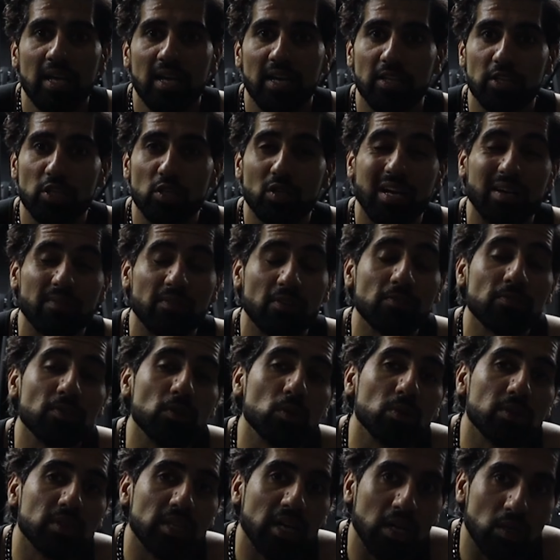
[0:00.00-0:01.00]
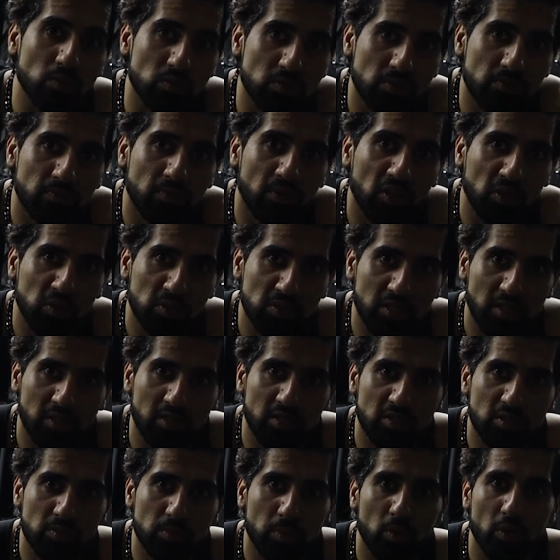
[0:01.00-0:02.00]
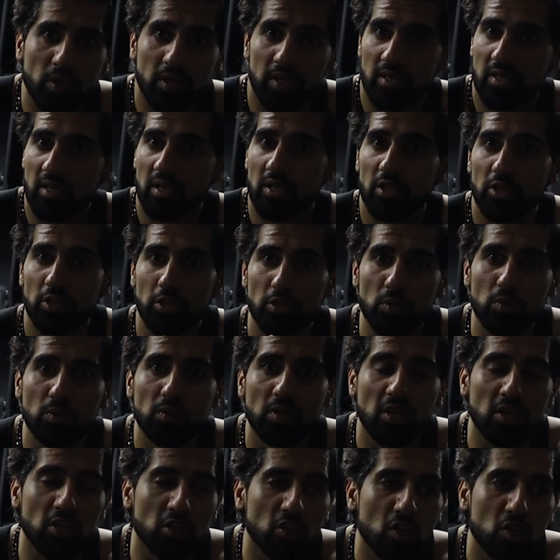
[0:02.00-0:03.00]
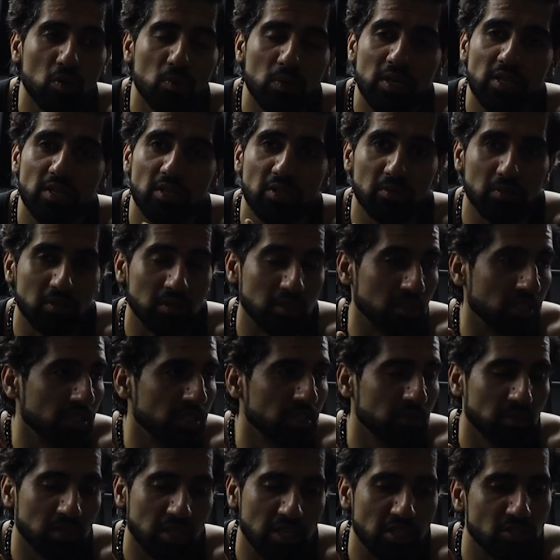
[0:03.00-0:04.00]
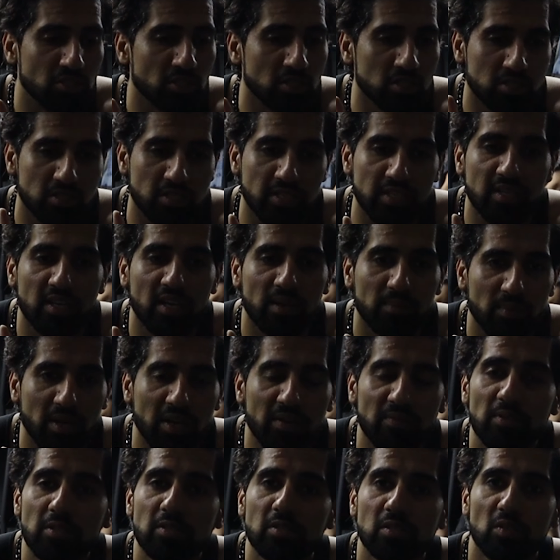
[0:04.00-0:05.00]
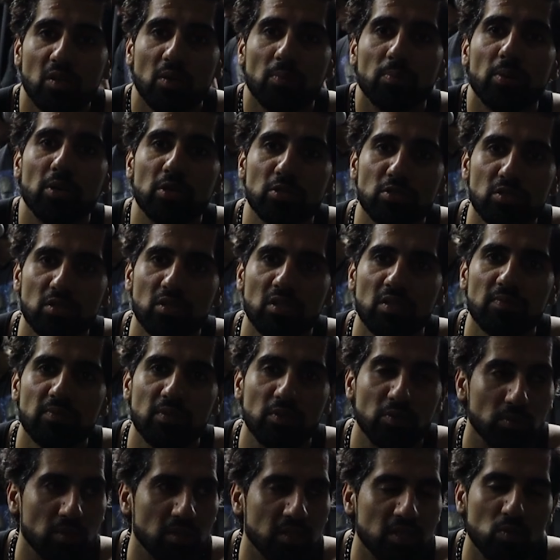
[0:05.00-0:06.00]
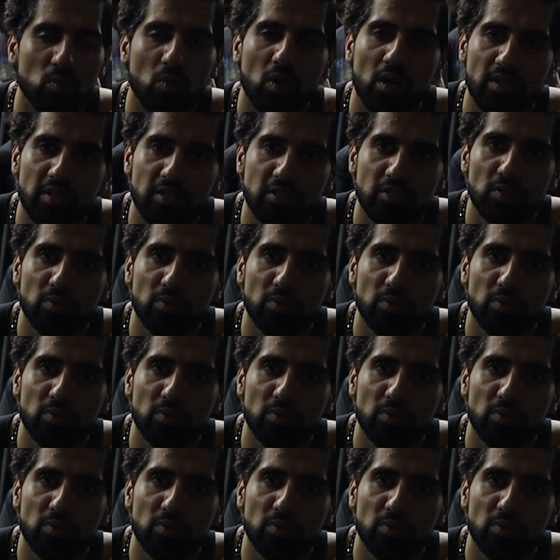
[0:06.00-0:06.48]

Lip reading: and you have a few thousand followers at this point, you can go in and literally just DM every single person, if you really wanted